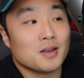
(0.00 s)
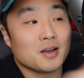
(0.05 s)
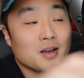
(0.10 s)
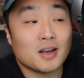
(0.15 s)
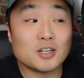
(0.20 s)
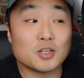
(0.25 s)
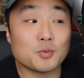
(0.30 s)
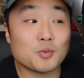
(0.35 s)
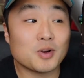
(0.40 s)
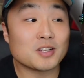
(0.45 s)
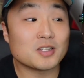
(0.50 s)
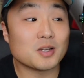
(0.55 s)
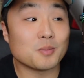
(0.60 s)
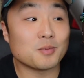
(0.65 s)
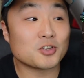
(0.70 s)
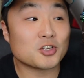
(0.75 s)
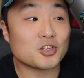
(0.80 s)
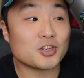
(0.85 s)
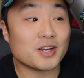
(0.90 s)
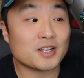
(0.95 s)
I just want to
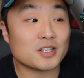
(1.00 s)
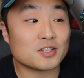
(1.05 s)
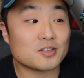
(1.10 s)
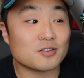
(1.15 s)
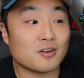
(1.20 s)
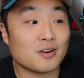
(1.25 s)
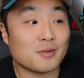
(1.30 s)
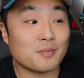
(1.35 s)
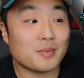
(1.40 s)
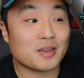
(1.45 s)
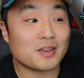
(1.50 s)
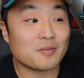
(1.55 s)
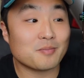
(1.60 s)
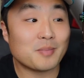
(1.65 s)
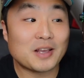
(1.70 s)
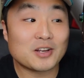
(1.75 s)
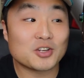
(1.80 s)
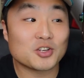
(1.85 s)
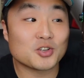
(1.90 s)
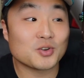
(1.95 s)
double check so I
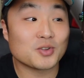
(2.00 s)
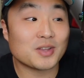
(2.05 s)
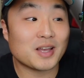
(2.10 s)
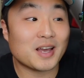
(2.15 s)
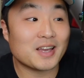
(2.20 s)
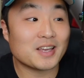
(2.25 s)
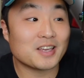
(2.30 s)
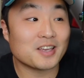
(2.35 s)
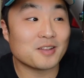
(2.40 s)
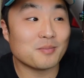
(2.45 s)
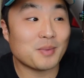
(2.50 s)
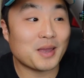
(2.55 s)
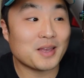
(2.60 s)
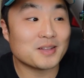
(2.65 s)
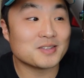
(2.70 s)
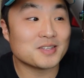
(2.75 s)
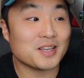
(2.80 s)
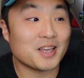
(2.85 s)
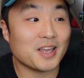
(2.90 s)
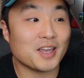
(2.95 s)
make sure that I can
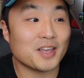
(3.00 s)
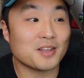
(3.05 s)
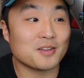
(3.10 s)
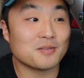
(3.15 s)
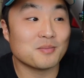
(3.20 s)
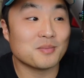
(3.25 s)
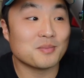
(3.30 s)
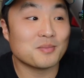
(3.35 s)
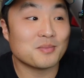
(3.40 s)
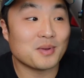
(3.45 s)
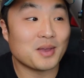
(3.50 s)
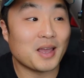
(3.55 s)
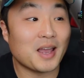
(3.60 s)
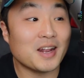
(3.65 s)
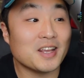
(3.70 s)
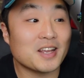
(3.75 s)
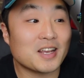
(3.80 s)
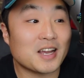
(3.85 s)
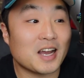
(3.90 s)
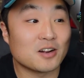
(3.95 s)
maintain
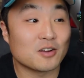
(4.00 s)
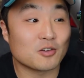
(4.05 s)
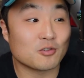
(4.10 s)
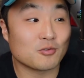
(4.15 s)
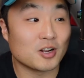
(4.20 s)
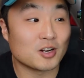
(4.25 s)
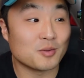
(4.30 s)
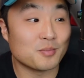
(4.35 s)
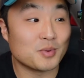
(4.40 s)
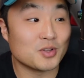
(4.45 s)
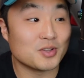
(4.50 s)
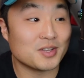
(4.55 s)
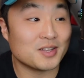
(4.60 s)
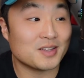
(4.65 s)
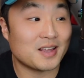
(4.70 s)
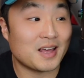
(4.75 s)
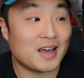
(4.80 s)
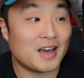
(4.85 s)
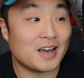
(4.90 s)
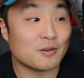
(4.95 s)
any kind of credibility
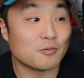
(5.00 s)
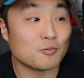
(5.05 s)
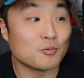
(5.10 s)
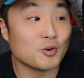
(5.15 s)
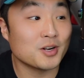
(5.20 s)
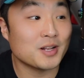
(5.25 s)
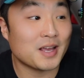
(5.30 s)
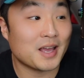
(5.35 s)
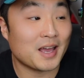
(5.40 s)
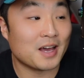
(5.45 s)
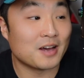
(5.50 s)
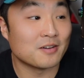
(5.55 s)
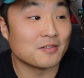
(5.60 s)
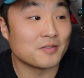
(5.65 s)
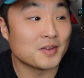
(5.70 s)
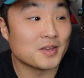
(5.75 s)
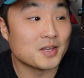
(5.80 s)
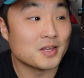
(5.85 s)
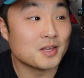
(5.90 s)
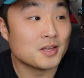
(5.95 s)
that I would
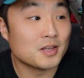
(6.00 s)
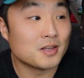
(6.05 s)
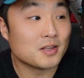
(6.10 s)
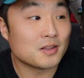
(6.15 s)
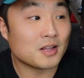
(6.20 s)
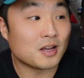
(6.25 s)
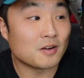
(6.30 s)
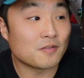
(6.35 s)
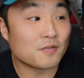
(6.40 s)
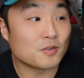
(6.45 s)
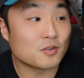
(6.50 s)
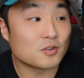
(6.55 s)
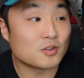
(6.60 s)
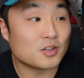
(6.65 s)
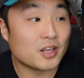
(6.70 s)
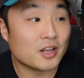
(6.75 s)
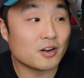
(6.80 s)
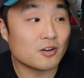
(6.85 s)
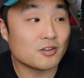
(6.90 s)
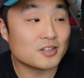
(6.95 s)
have. Now,
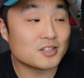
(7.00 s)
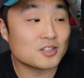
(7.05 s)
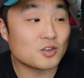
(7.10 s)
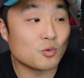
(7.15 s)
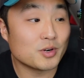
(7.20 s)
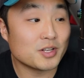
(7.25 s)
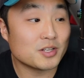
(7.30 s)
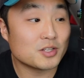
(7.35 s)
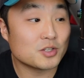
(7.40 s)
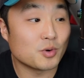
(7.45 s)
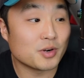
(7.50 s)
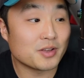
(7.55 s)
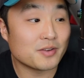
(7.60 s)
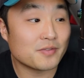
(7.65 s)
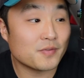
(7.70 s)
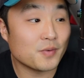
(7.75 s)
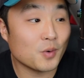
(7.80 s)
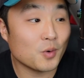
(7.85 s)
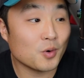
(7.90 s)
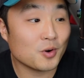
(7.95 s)
here is
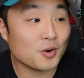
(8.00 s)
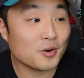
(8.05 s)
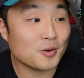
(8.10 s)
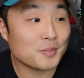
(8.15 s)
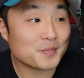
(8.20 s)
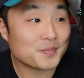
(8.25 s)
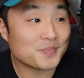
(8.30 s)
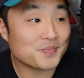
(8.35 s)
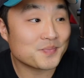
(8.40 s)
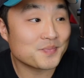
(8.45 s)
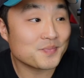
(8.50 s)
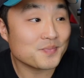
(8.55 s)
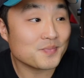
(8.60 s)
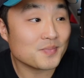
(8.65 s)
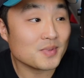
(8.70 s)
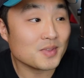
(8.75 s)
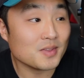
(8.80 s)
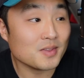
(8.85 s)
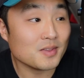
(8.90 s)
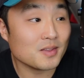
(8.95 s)
2024.
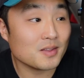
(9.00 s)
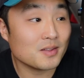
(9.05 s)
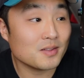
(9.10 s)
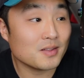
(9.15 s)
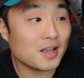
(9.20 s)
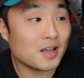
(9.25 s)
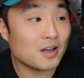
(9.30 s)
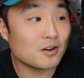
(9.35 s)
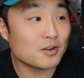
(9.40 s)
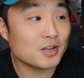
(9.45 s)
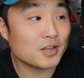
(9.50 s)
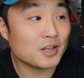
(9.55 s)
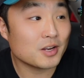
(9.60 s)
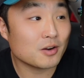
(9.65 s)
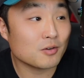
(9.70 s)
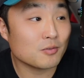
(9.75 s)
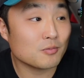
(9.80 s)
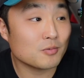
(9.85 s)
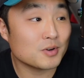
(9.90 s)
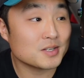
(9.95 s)
Now,
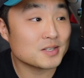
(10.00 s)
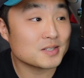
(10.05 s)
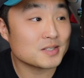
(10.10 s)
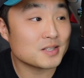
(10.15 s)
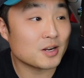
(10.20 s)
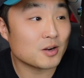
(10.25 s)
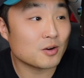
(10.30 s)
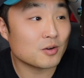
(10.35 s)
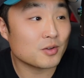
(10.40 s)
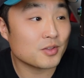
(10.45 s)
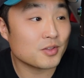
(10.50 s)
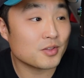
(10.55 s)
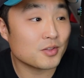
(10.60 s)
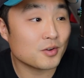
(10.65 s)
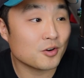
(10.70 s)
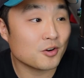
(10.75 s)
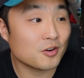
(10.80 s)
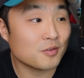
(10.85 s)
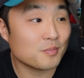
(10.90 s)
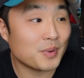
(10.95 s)
here was their
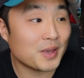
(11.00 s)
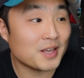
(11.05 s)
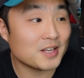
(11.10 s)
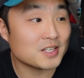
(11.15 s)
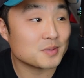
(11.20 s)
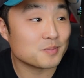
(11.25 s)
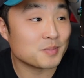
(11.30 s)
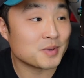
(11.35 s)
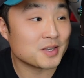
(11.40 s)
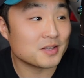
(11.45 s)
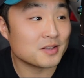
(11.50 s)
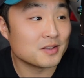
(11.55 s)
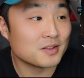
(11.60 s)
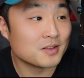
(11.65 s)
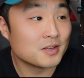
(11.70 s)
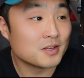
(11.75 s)
third baseman.